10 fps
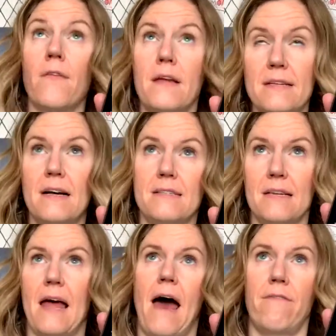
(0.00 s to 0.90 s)
it
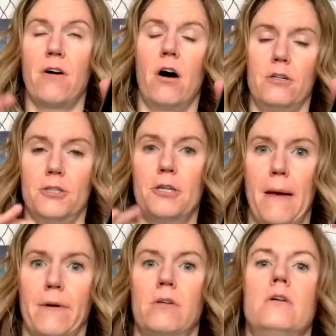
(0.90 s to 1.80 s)
doesn't have the harsh
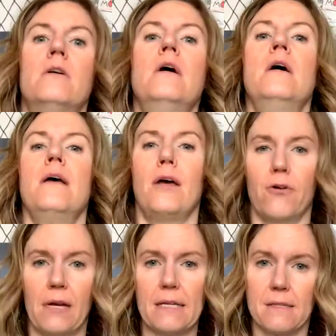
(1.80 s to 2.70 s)
chemical
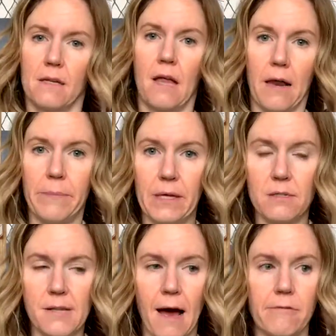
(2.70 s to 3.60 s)
ingredients that a lot of
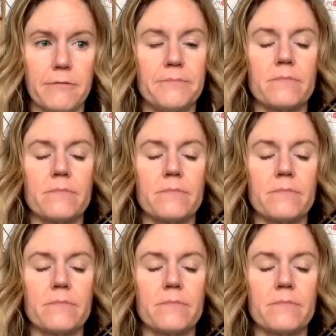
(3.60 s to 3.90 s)
peels have.